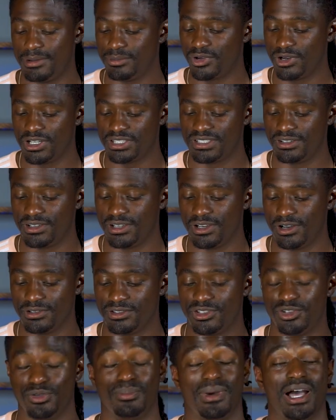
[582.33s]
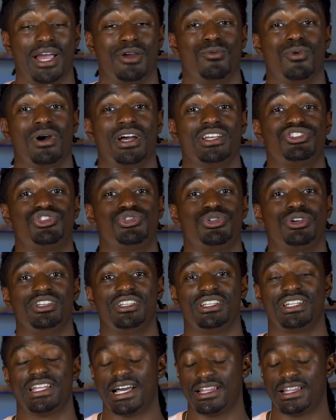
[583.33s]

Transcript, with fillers: I'm going to go to my one trillion